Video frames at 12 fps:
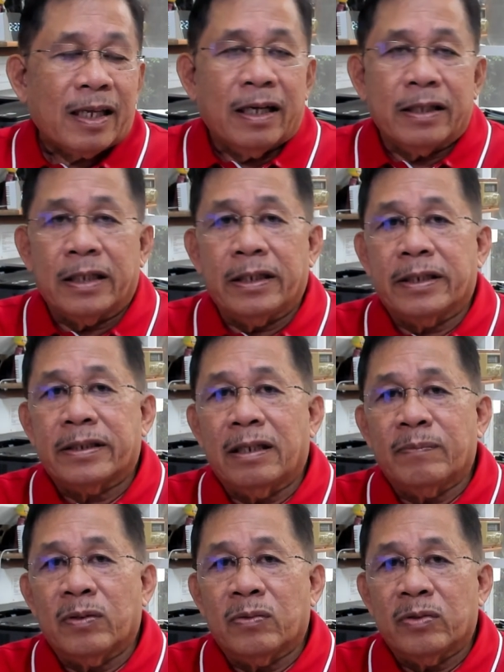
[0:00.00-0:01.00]
Another
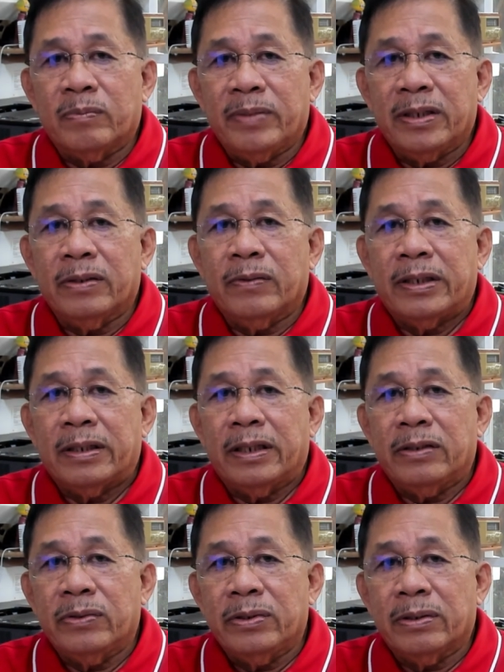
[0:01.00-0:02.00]
example would be when a
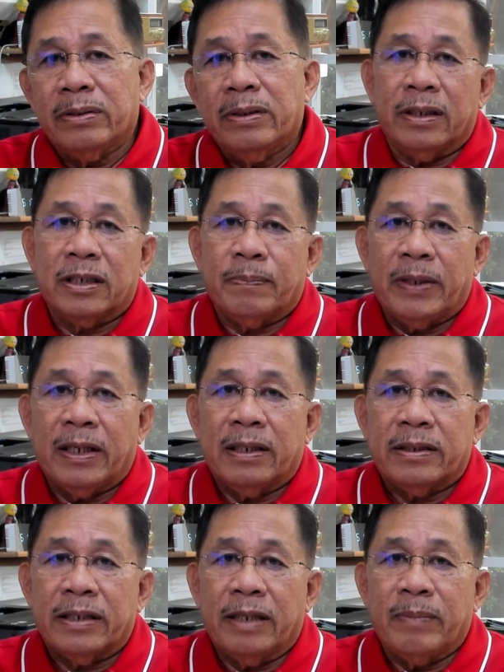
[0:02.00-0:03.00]
union
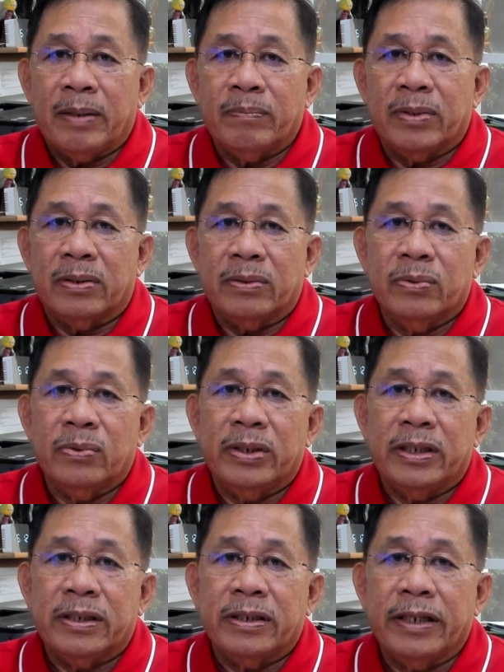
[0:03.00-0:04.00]
expels a member who
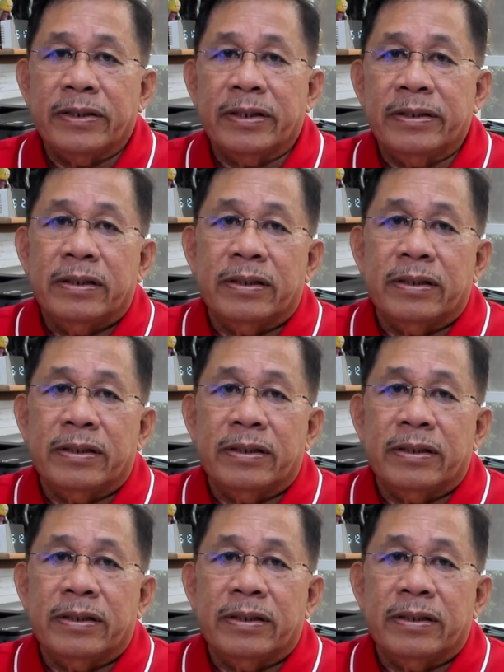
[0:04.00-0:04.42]
initiated